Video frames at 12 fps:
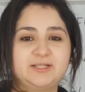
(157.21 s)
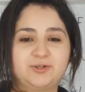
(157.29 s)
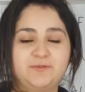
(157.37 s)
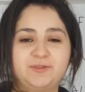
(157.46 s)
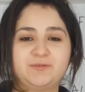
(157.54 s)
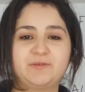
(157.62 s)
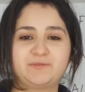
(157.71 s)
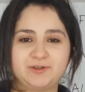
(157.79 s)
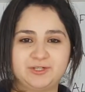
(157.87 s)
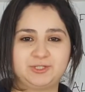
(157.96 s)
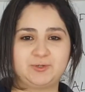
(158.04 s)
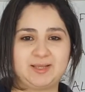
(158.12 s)
often
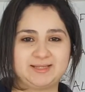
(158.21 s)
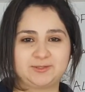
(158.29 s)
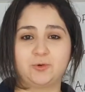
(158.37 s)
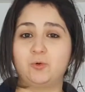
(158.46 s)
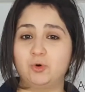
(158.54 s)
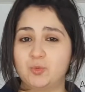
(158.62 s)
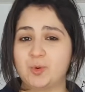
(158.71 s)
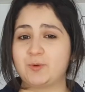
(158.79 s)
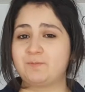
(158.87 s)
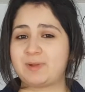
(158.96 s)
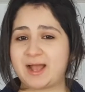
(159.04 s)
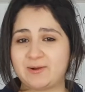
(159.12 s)
referred to as the
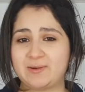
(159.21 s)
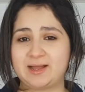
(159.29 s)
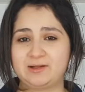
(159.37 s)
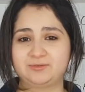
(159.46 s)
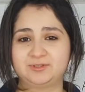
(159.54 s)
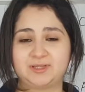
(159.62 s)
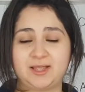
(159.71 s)
hormone powerhouse.